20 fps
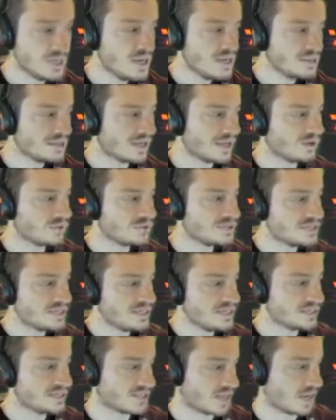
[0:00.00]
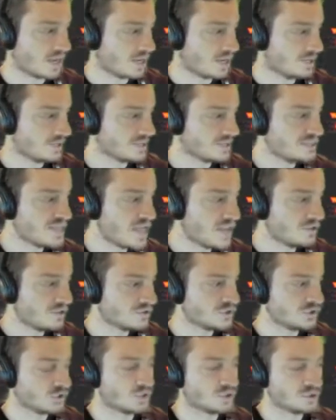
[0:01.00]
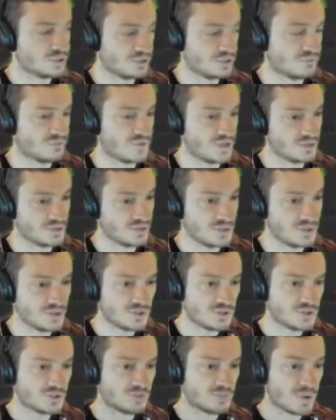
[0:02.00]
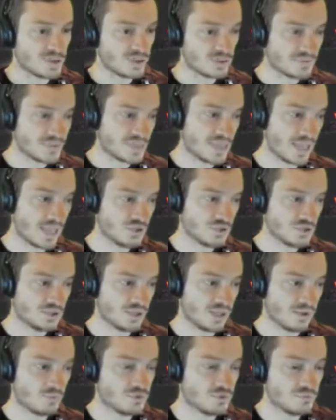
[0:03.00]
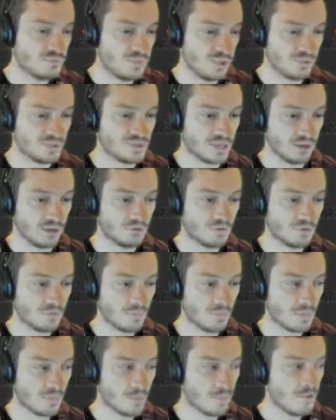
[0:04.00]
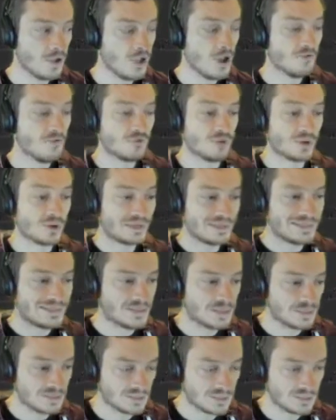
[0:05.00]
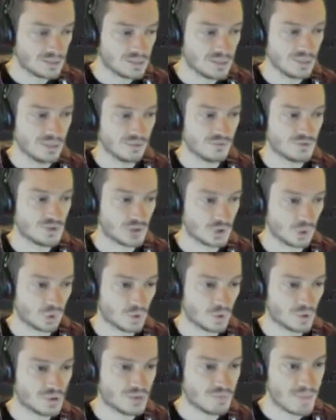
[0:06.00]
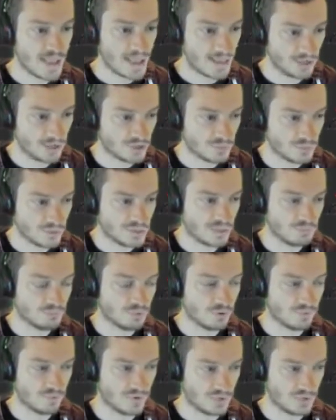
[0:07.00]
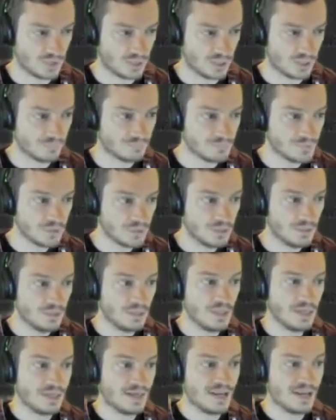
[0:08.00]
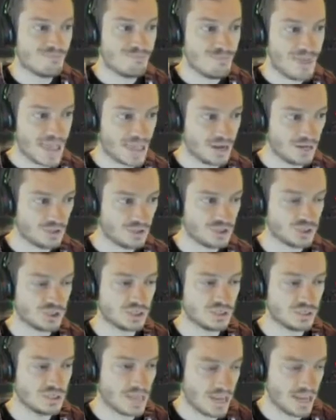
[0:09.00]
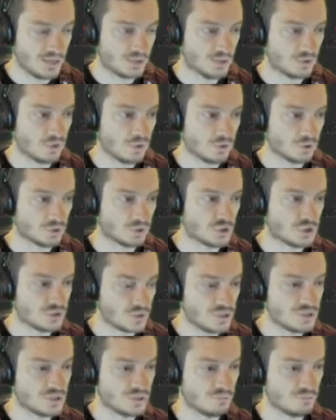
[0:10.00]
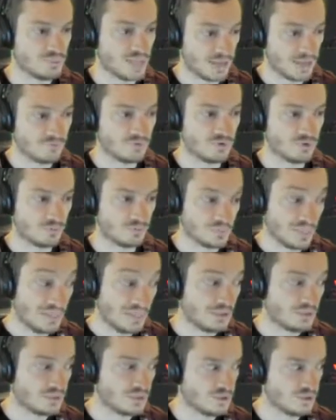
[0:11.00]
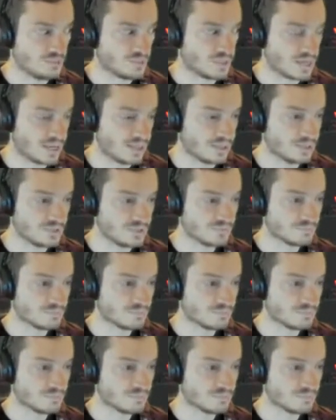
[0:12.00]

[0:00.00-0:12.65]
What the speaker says: Now, CSI, Container Storage Interface, this is a specification that was built out for consistency of storage management and provisioning in a managed container orchestration platform like Kubernetes.